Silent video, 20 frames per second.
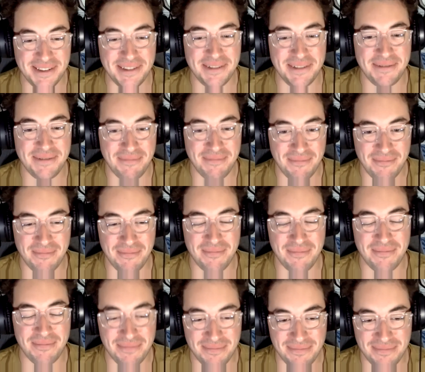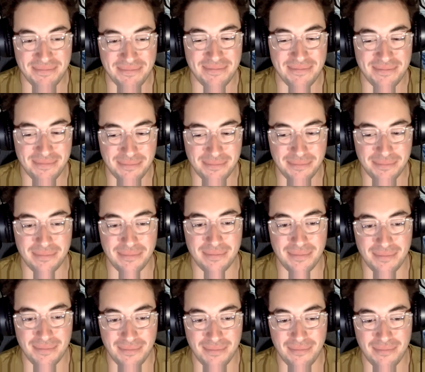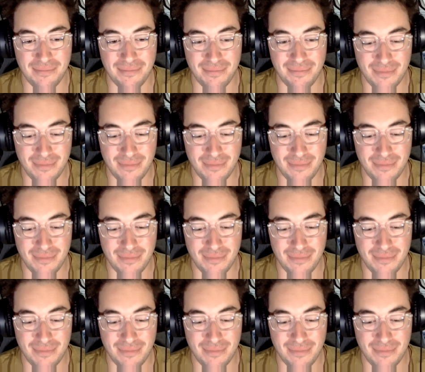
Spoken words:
You know what I mean? And,